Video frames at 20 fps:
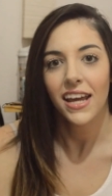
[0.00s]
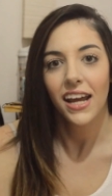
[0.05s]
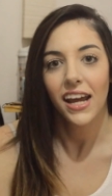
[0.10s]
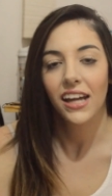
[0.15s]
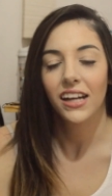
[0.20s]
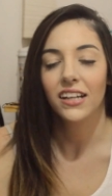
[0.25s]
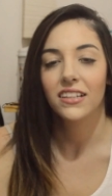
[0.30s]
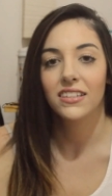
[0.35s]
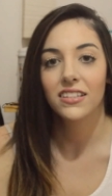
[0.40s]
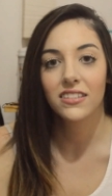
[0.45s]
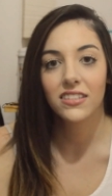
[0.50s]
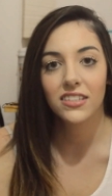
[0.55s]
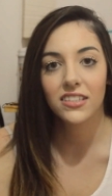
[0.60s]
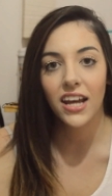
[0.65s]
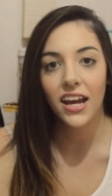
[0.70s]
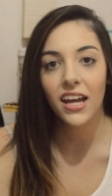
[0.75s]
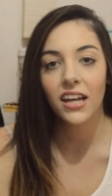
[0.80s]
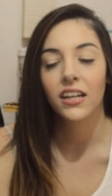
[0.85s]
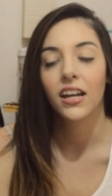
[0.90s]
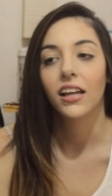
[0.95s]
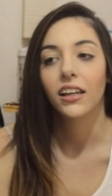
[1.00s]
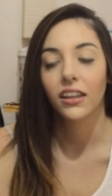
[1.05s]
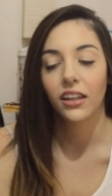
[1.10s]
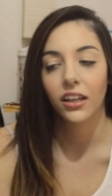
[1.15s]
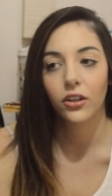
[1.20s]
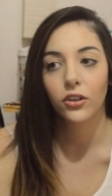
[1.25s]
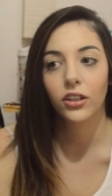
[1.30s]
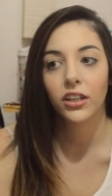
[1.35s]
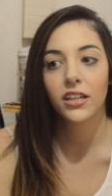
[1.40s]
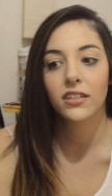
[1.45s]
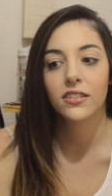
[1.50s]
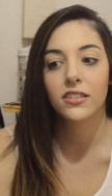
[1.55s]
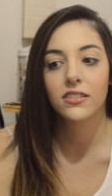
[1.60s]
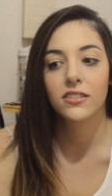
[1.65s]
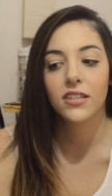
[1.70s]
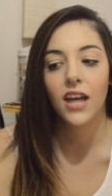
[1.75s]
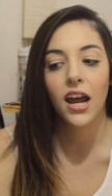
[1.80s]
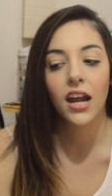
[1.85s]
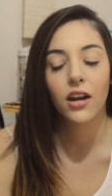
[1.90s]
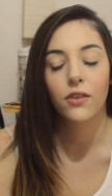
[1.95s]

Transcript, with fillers: and it's a stain. Literally it's a stain.